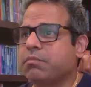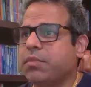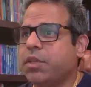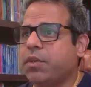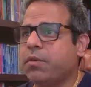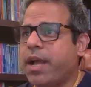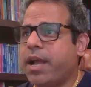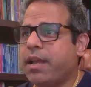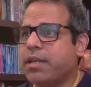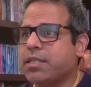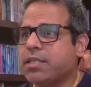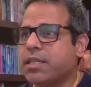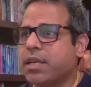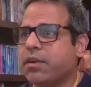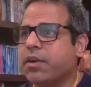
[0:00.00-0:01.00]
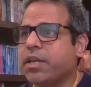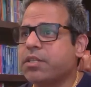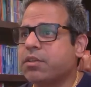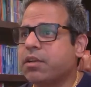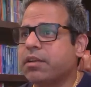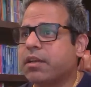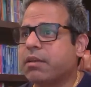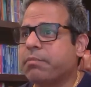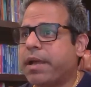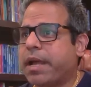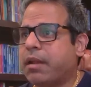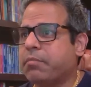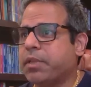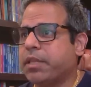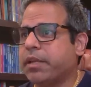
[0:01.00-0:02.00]
you had a series on
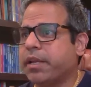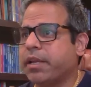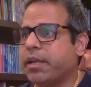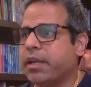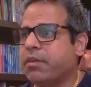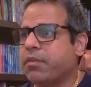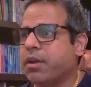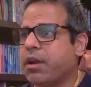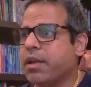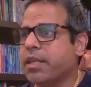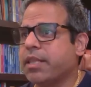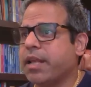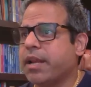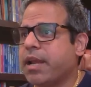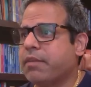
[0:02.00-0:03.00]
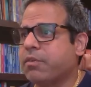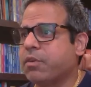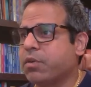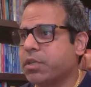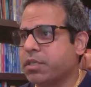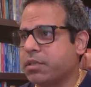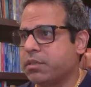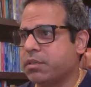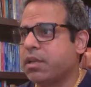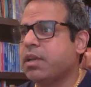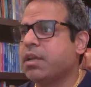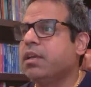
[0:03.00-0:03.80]
compatibility, and regarding that, I have a question.